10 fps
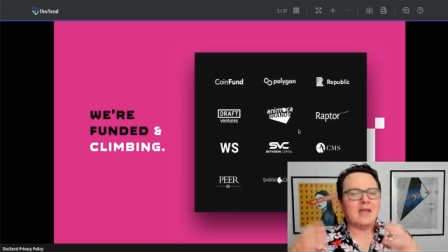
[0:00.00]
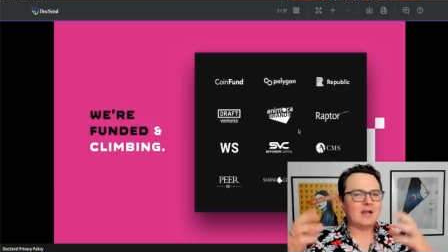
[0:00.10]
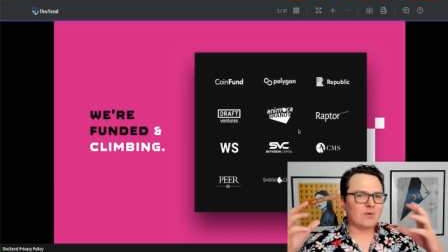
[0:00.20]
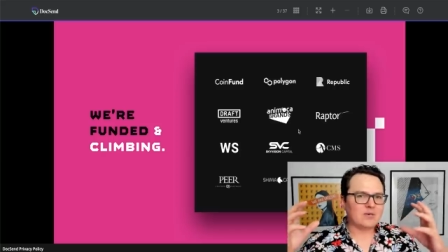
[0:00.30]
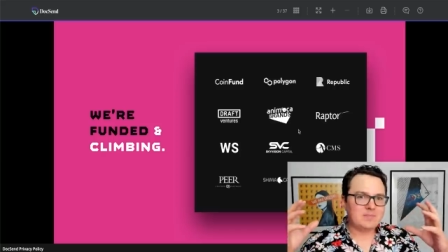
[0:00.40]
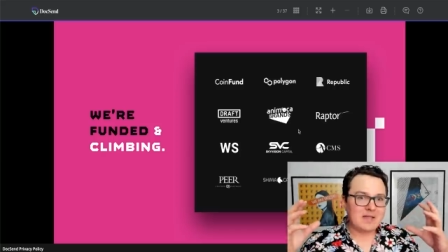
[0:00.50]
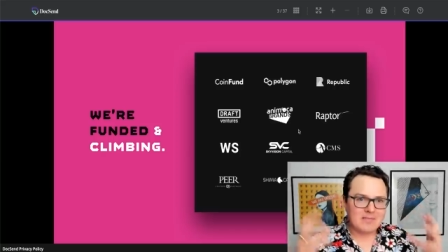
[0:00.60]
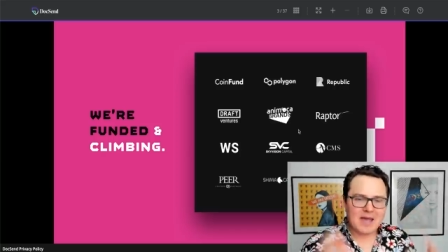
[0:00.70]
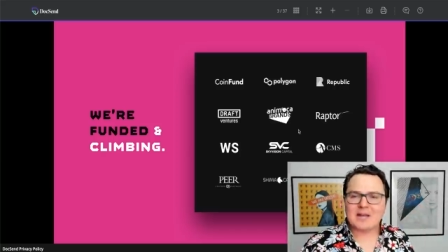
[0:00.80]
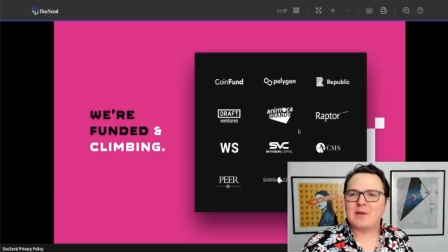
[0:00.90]
and of course
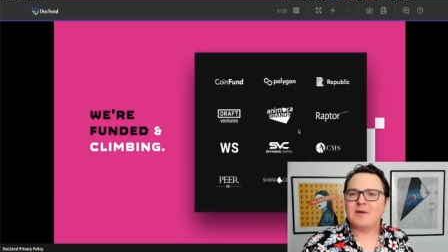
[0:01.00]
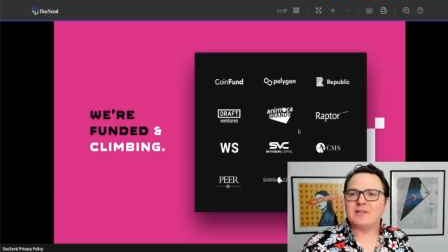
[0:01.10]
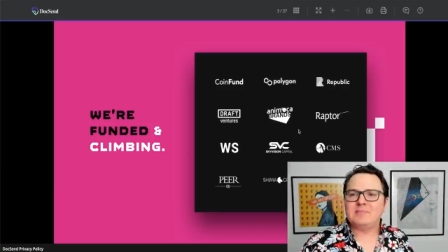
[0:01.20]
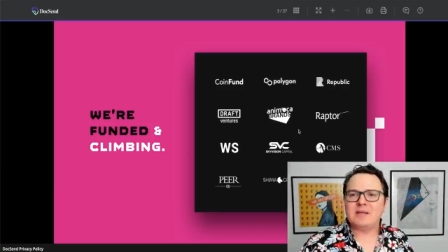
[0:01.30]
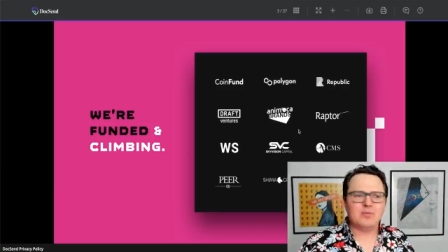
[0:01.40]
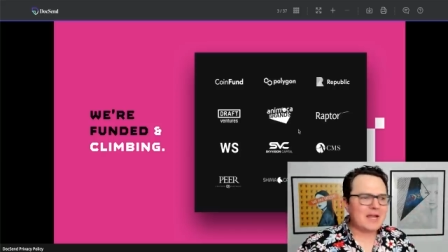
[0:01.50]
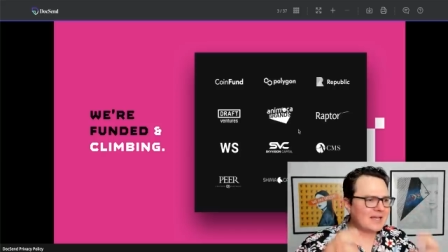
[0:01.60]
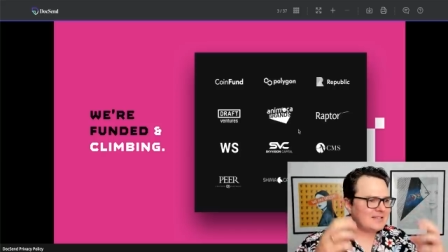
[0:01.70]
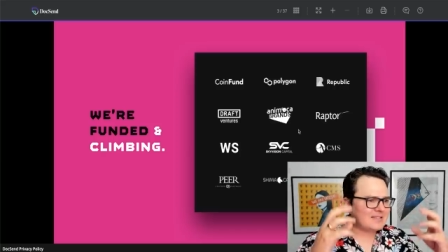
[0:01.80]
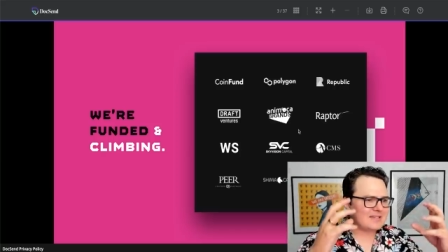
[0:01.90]
being backed by all these big
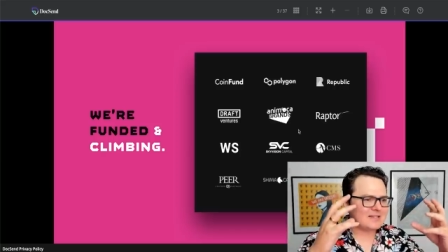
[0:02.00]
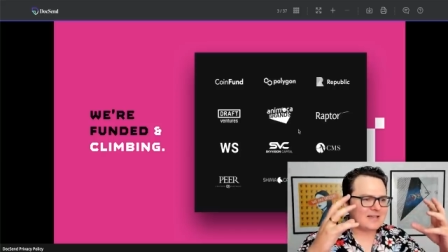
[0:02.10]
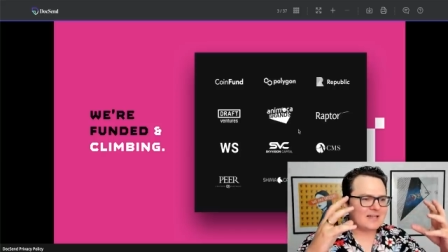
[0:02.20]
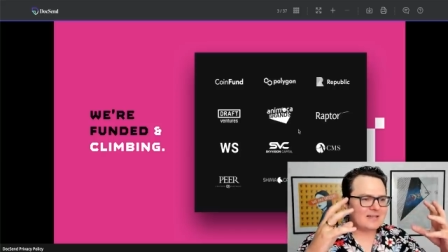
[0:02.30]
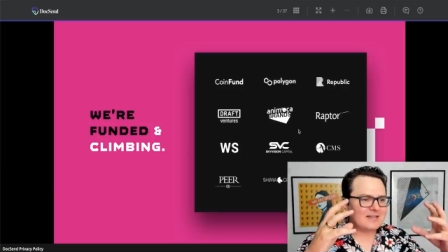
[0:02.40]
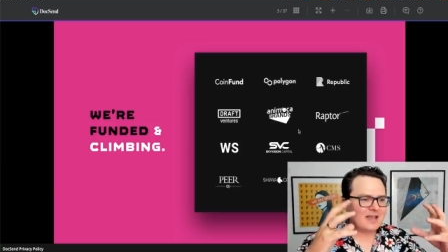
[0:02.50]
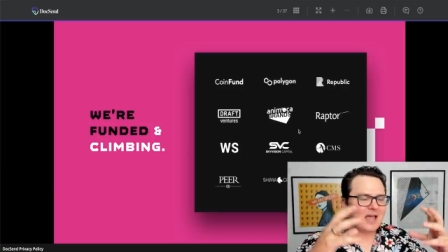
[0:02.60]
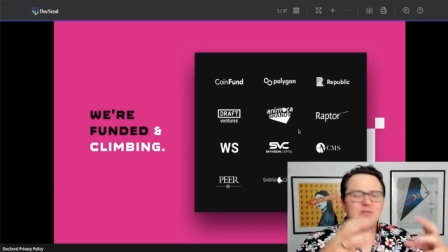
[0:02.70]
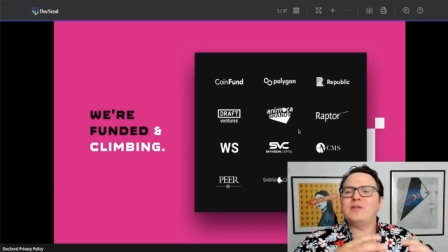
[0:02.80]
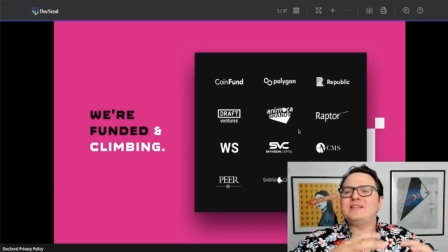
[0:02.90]
brands and and
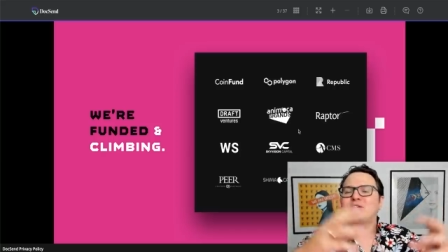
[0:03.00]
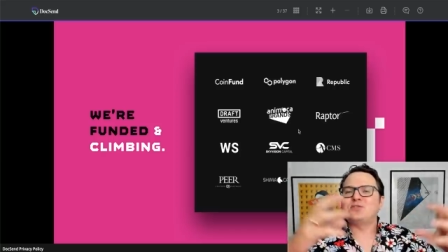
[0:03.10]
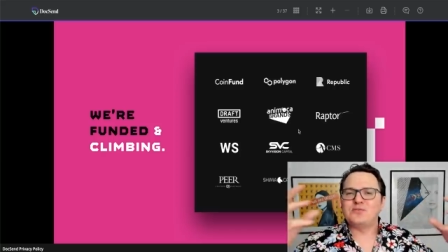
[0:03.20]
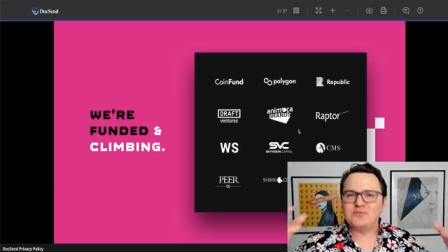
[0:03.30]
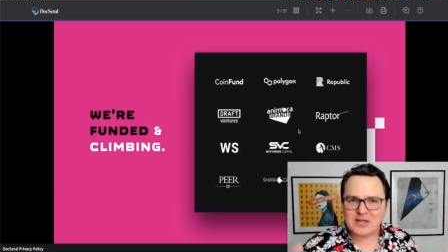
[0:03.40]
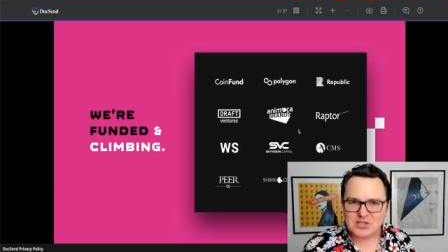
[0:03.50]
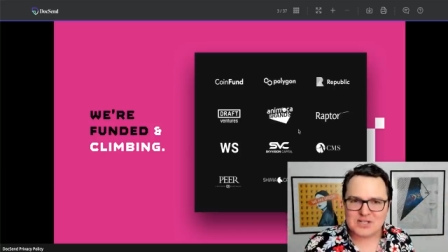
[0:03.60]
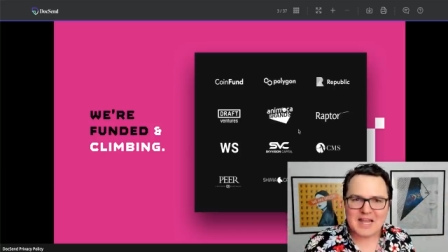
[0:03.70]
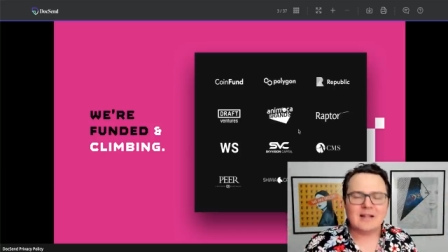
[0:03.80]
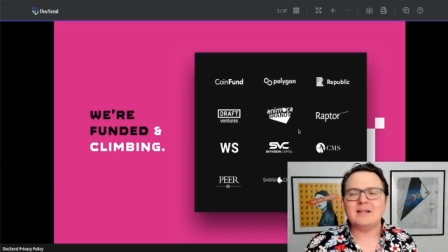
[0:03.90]
having all these extra
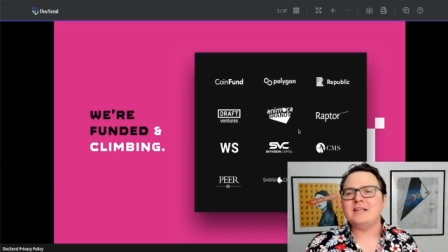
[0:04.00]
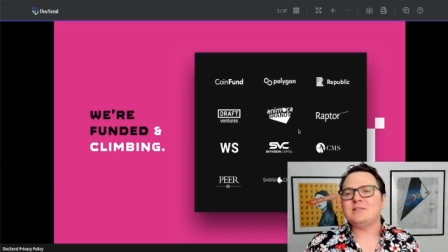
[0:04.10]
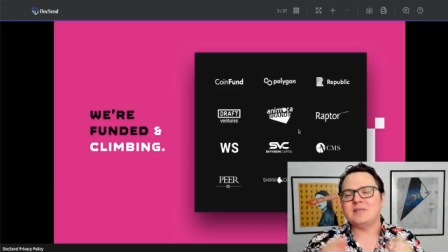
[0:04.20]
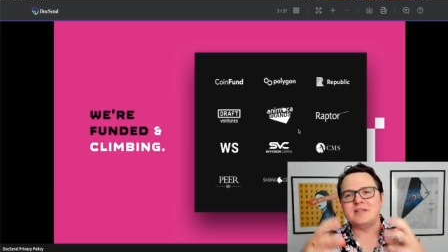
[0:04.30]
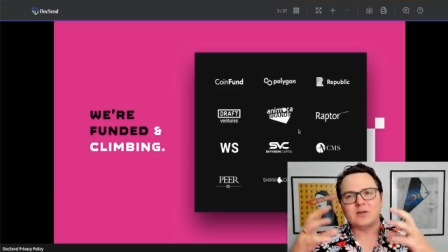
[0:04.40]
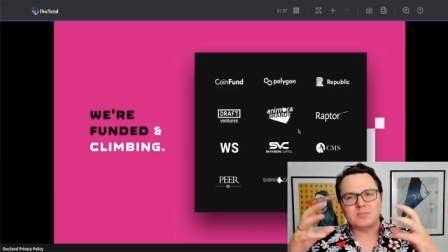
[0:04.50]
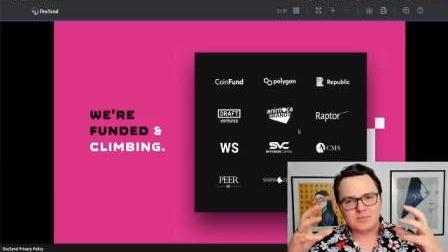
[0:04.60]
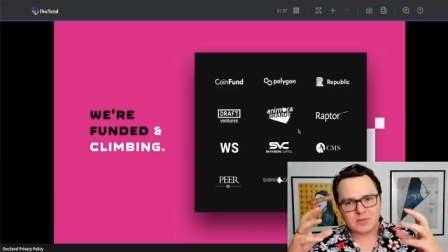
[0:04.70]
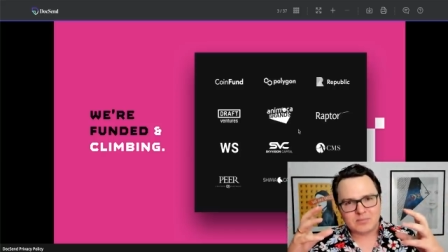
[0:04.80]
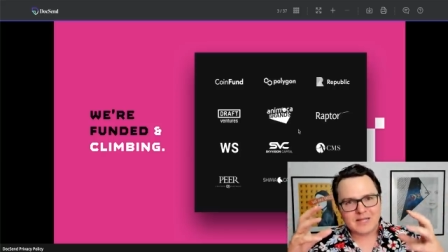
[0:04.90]
functionalities within their
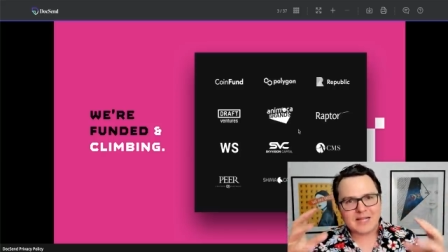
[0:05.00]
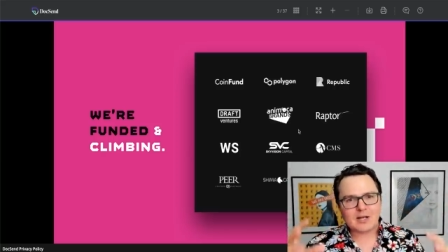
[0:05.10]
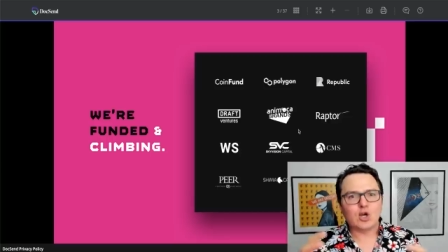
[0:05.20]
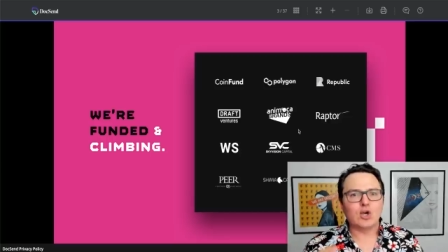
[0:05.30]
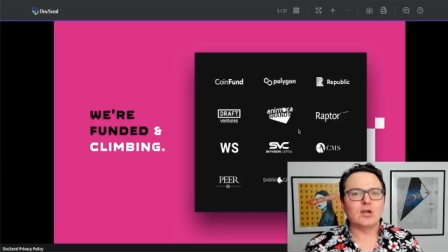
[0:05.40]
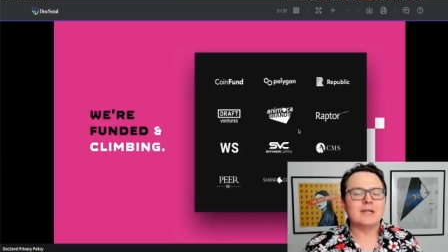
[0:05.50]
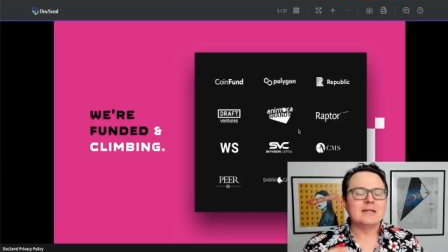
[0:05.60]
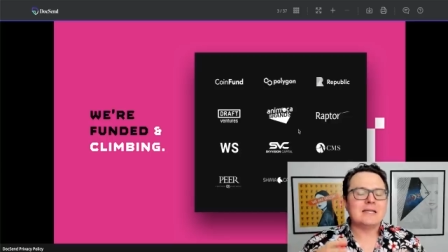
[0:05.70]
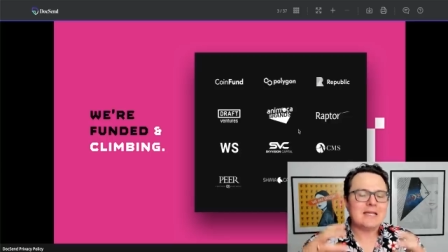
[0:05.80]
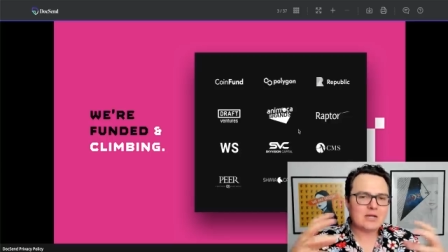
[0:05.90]
their play to
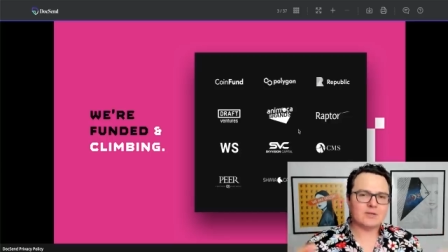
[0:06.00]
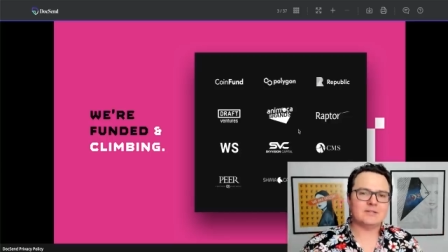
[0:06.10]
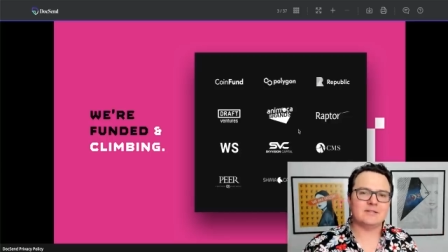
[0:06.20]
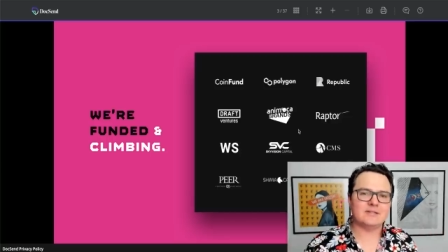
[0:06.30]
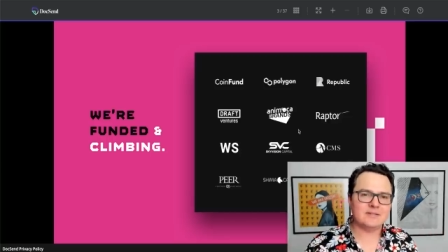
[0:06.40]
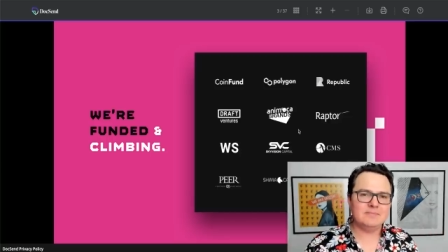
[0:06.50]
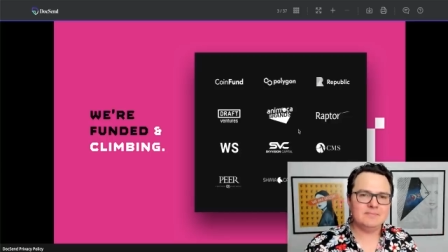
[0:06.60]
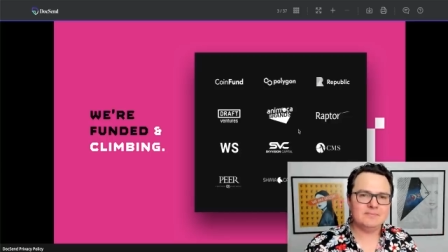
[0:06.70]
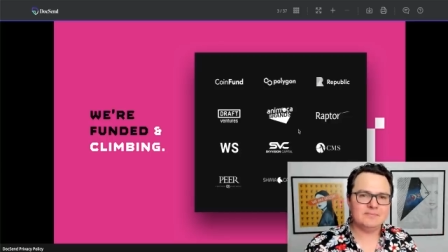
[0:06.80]
earn ecosystem